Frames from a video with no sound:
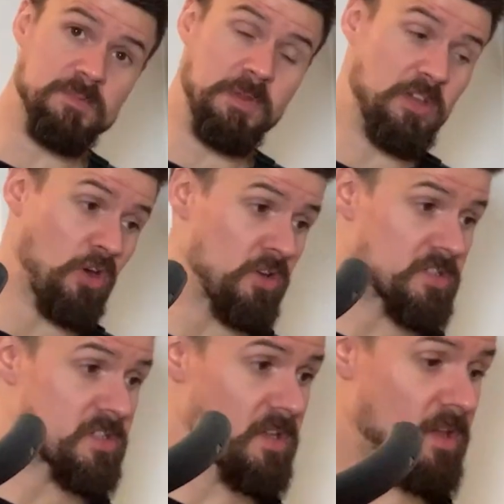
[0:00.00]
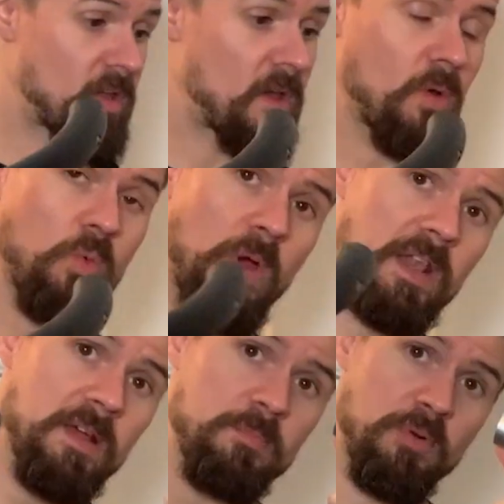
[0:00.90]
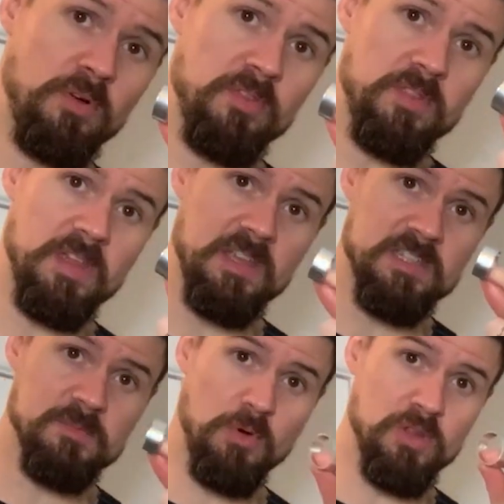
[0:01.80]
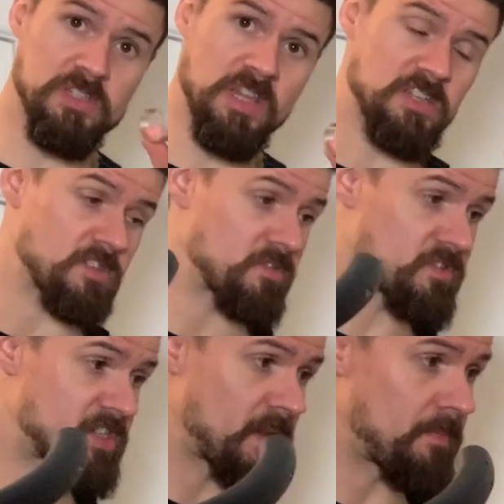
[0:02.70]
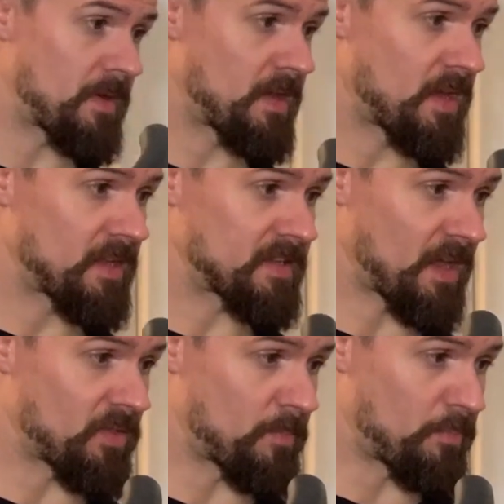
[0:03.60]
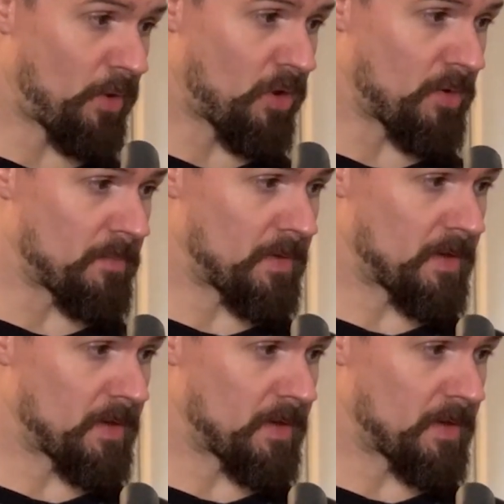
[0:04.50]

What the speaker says: because when I put the smaller section of shim down the bottom,